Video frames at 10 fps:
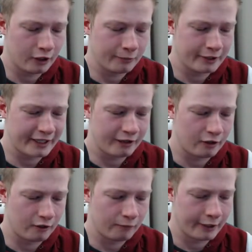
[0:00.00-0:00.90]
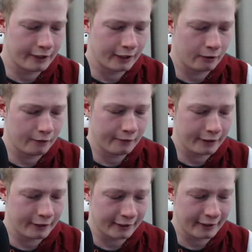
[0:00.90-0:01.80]
I'm just getting half right now.
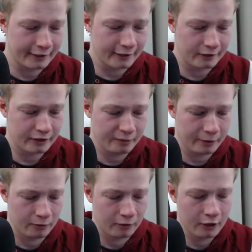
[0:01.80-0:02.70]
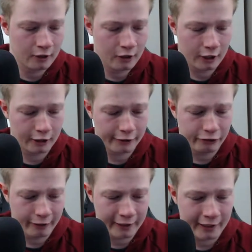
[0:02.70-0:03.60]
Hopefully, okay, it doesn't spill. I'm going to
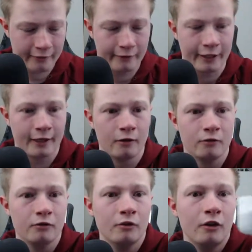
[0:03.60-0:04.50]
try and even it out.